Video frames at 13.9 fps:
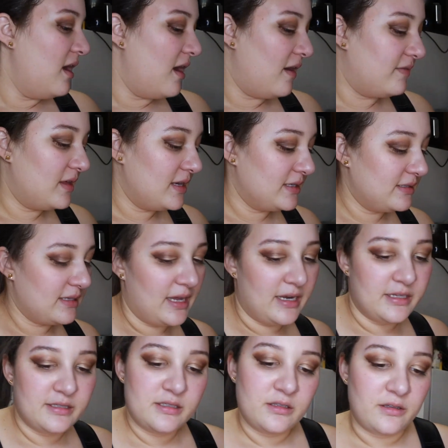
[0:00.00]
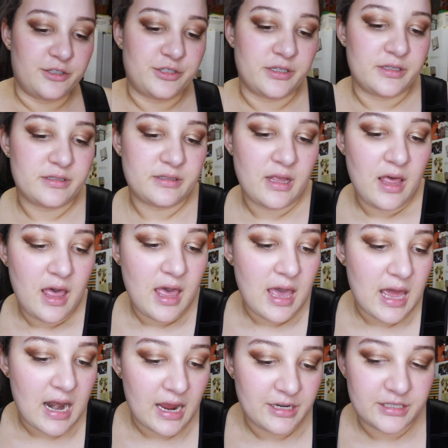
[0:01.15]
of this, and it's delicious.
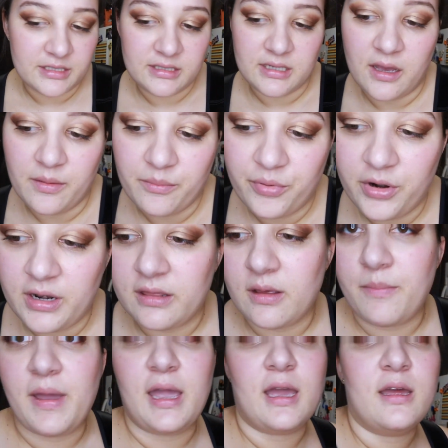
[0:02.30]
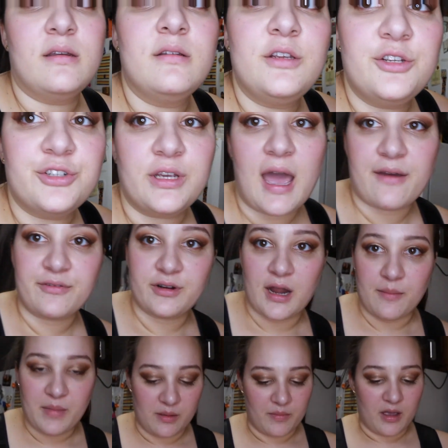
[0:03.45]
And I just put it in the pan usually after I
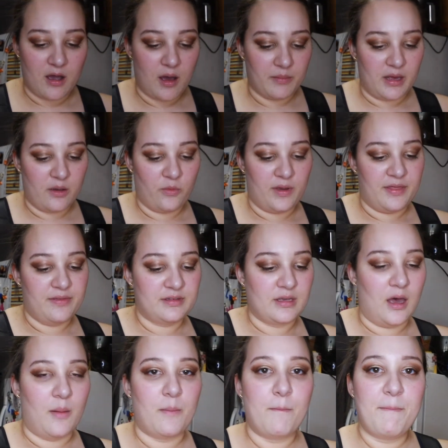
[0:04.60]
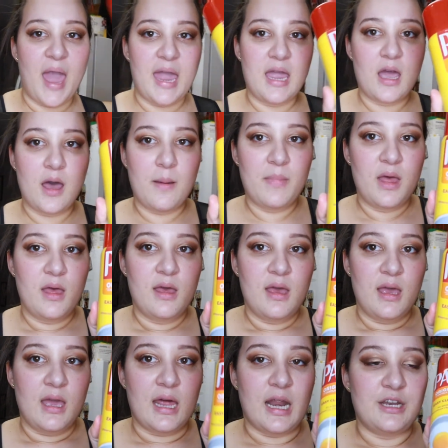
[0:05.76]
make my omelet with some ham.
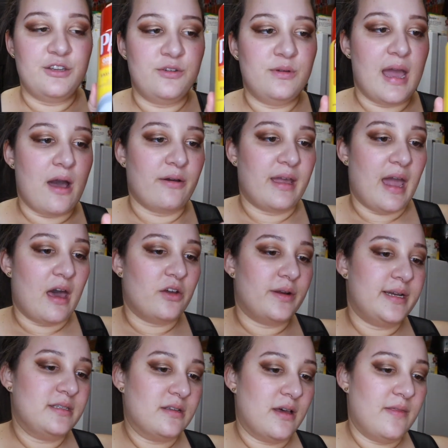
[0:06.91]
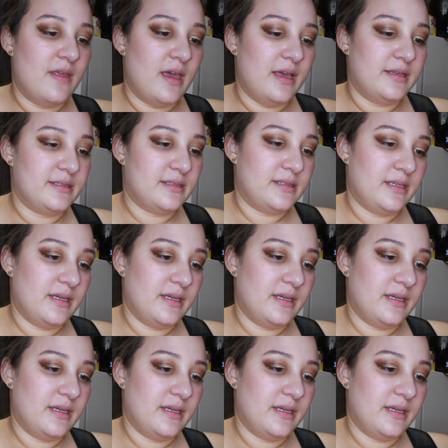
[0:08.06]
And I do count calories on this,